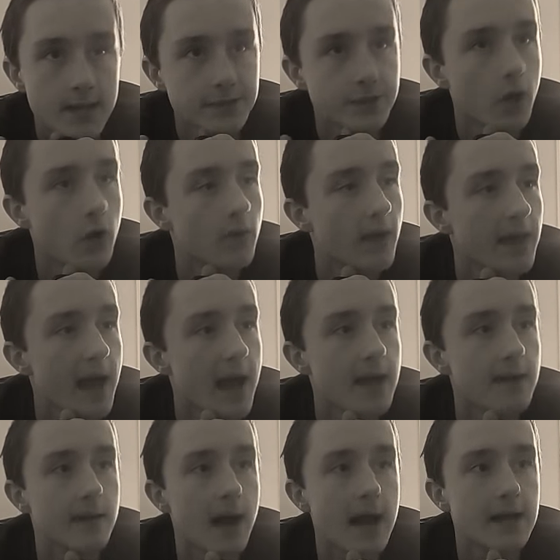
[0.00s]
So
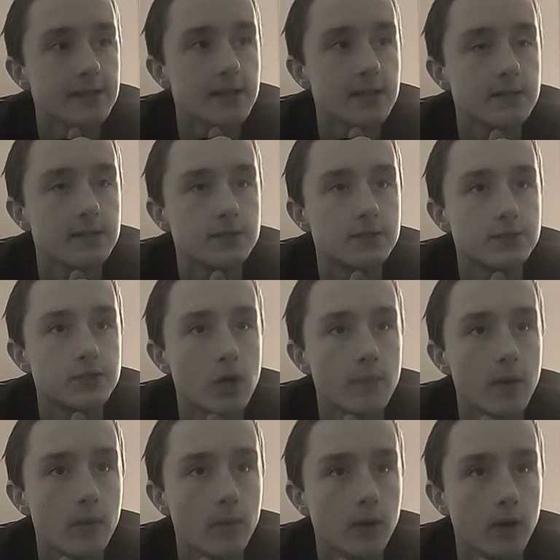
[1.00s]
I didn't show
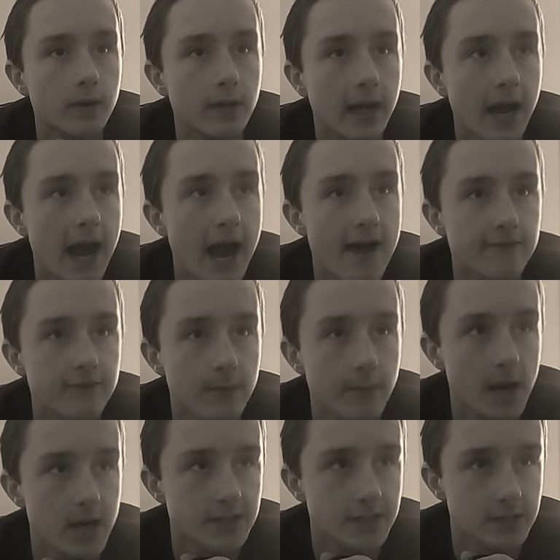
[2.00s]
my work on like half the
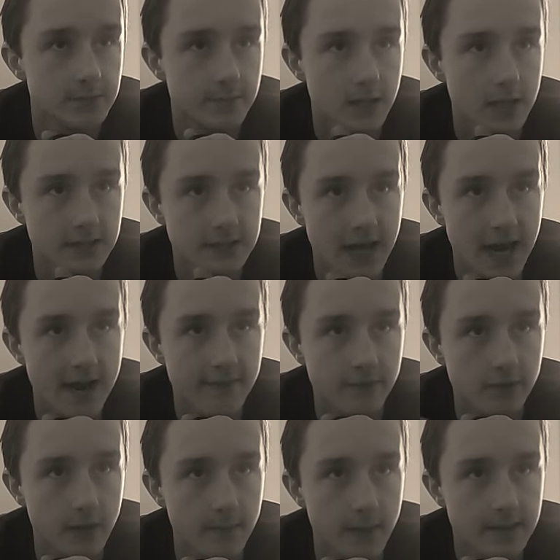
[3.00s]
boxes because
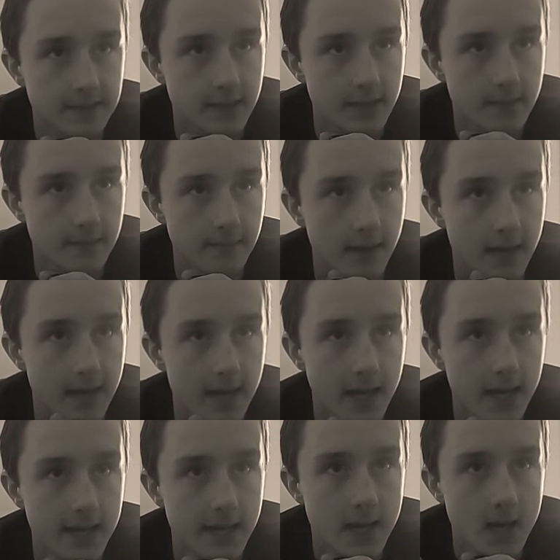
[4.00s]
half of them I did in my
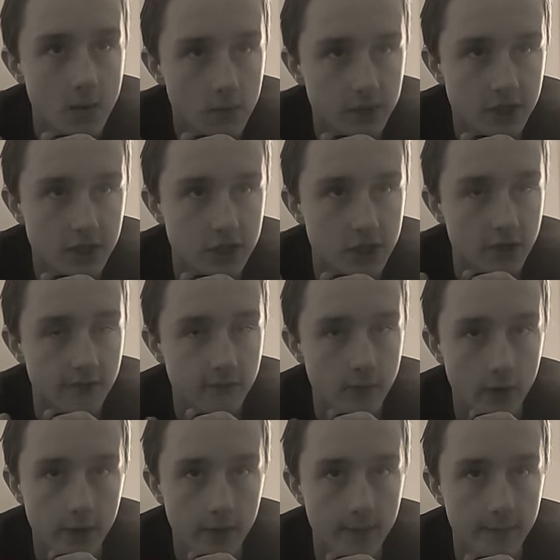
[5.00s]
head, which I should have
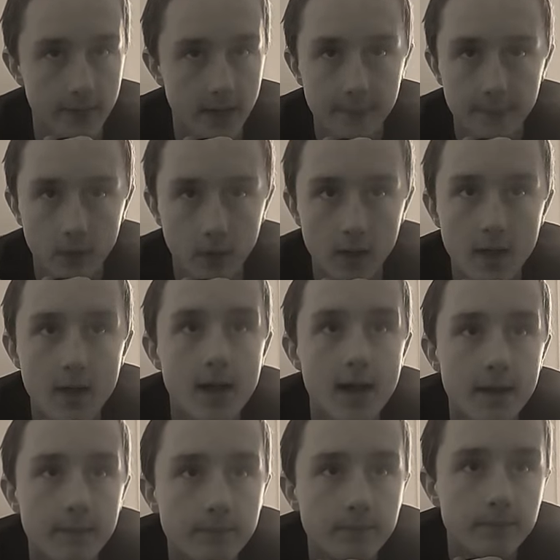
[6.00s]
wrote on the paper.
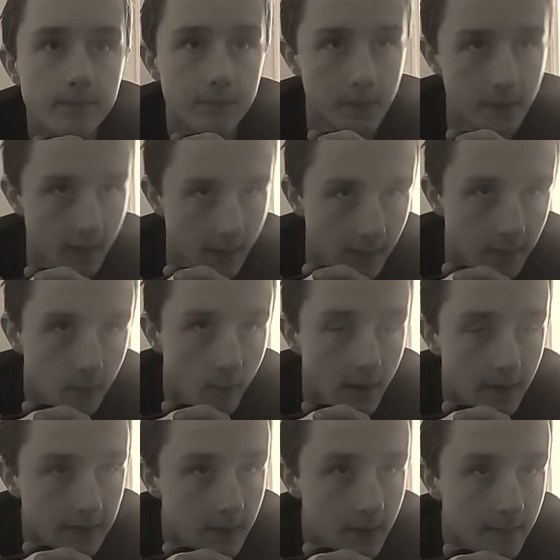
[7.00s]
And
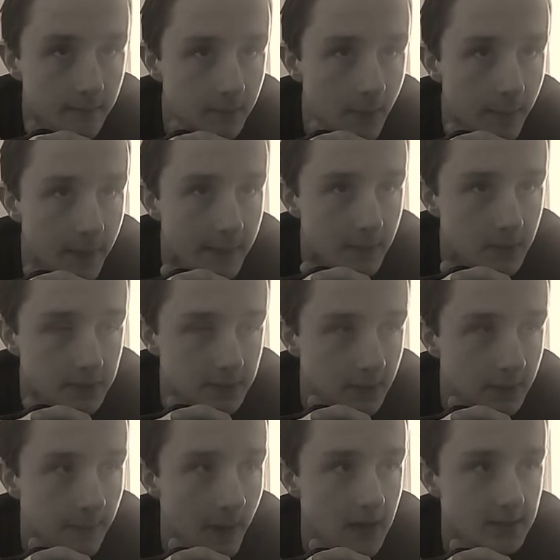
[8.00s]
one of
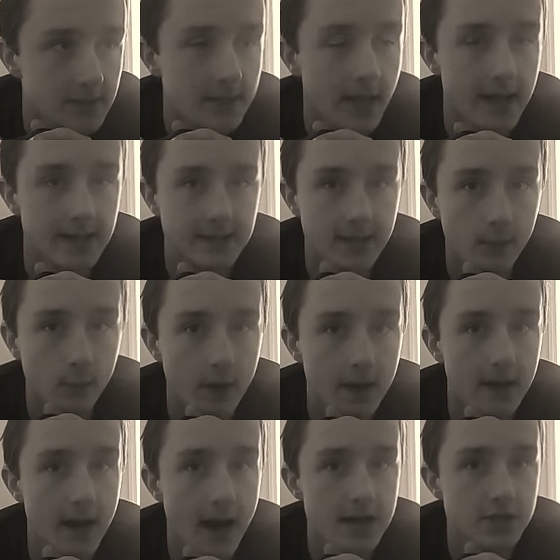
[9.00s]
the boxes that I did
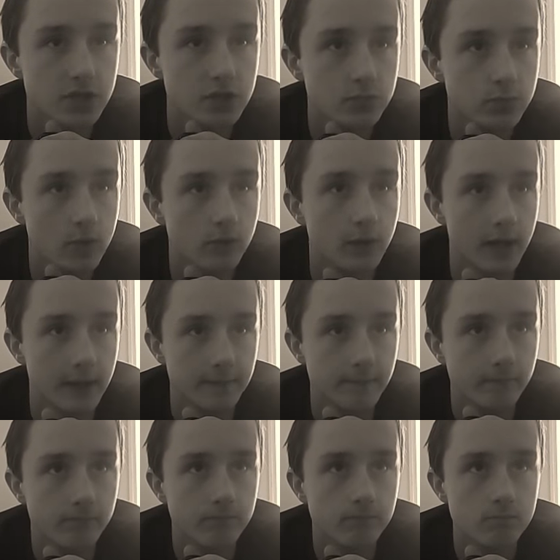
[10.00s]
write, I just wrote like,
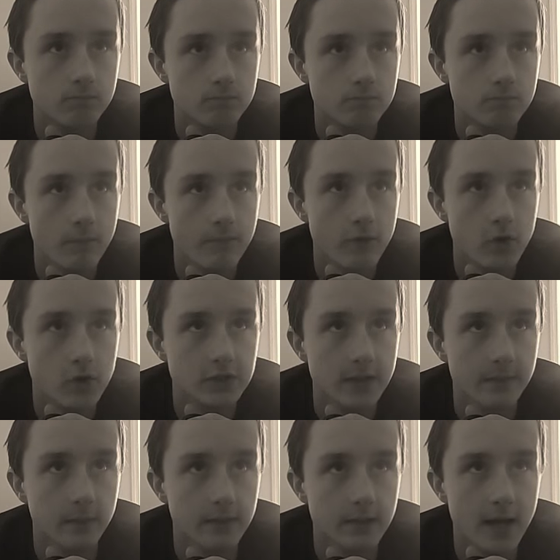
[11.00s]
for
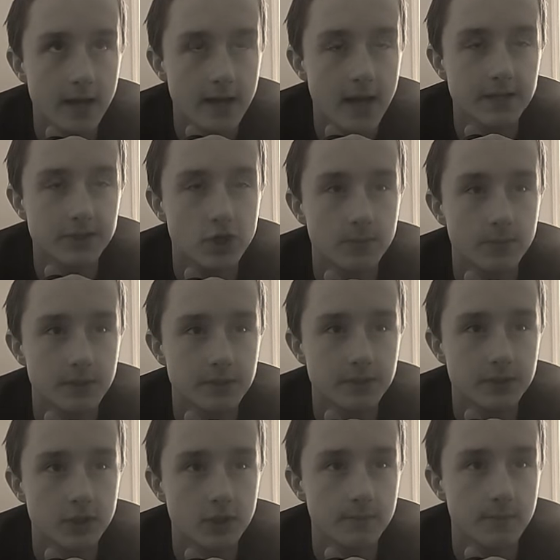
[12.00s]
example, not 2
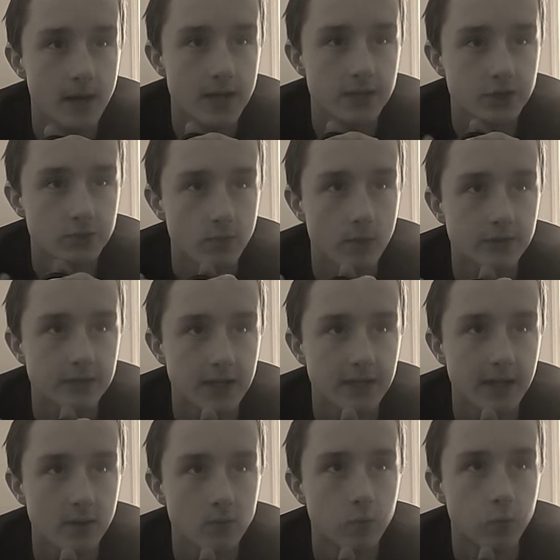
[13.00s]
plus 2, but I just wrote
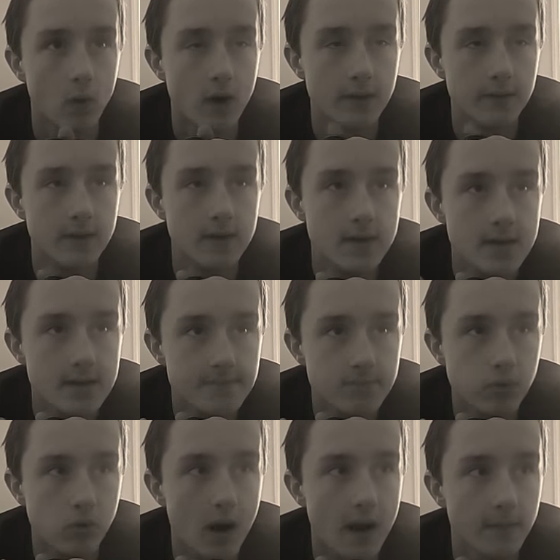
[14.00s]
down like one
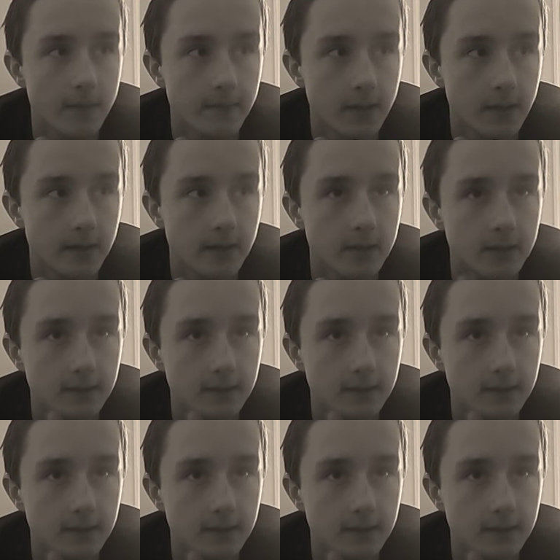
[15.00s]
problem, like.